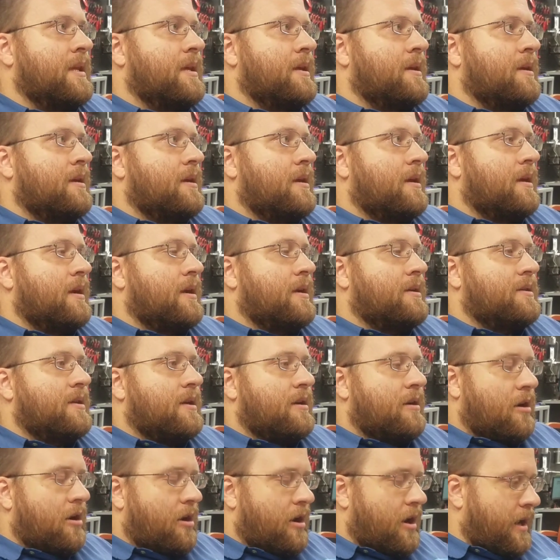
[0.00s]
And I said,
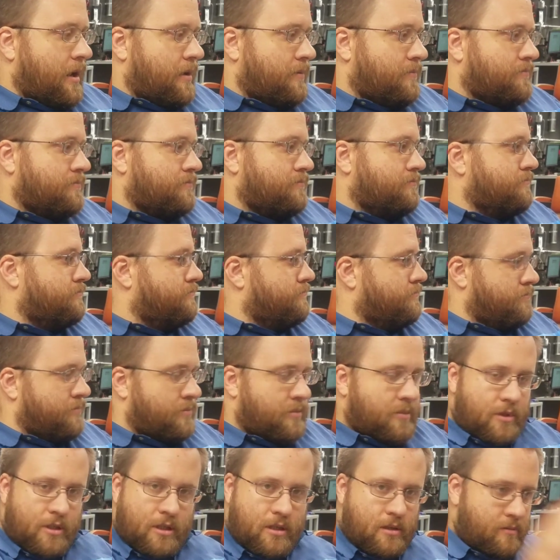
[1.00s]
all right,
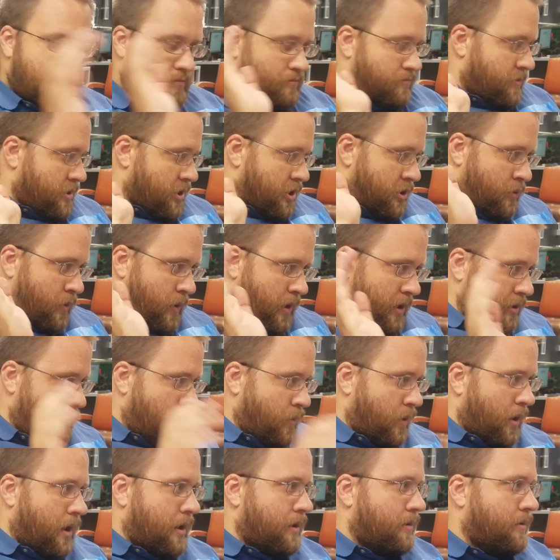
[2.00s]
do what you
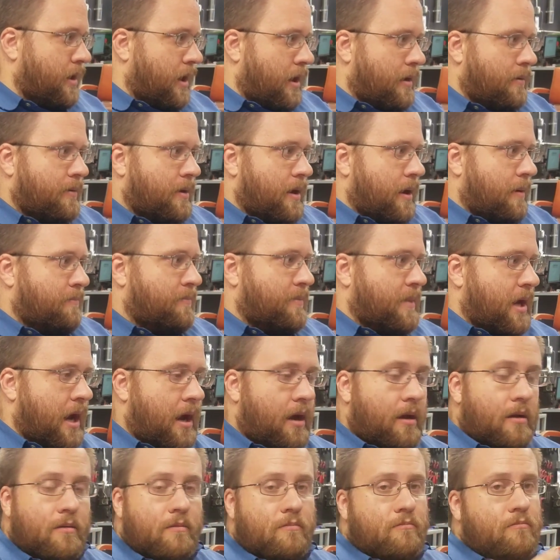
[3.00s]
want. I'm
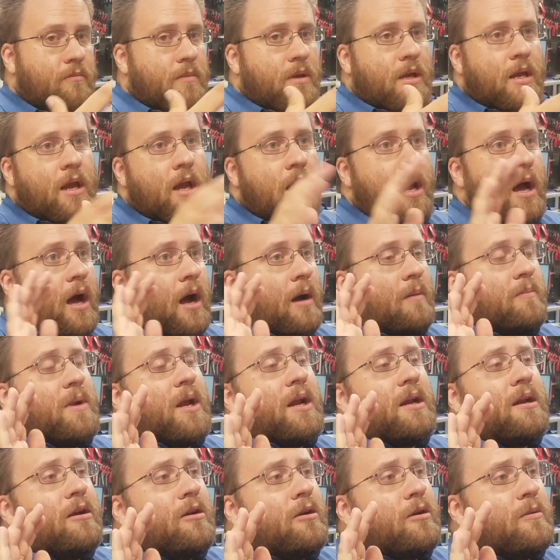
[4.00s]
not
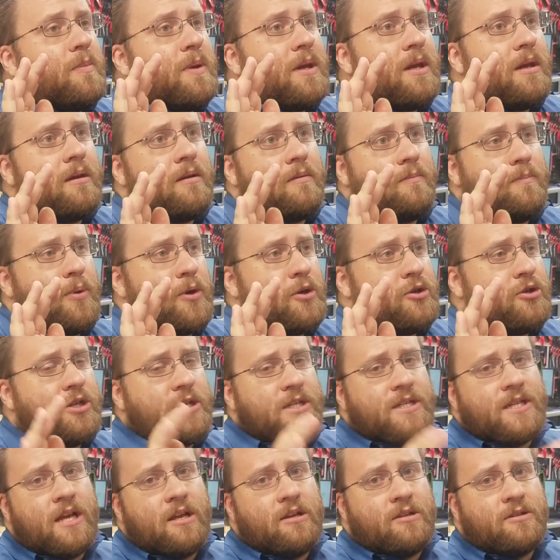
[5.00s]
here to be a pushy
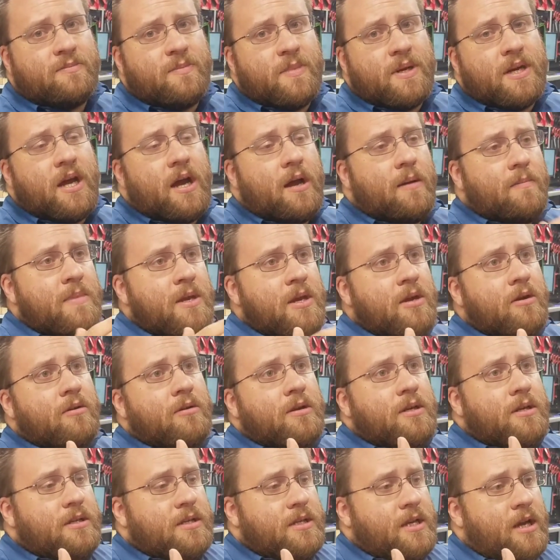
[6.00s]
salesman. I'm here
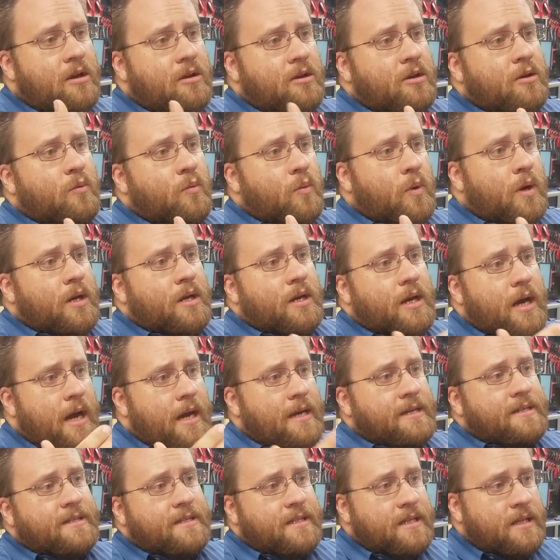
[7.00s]
to tell you what I
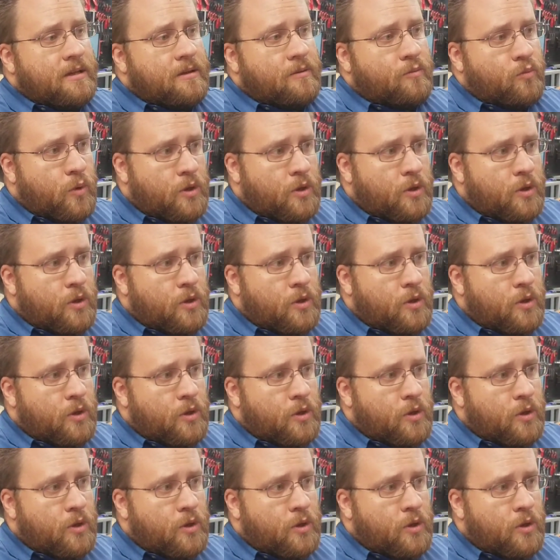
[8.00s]
see, what's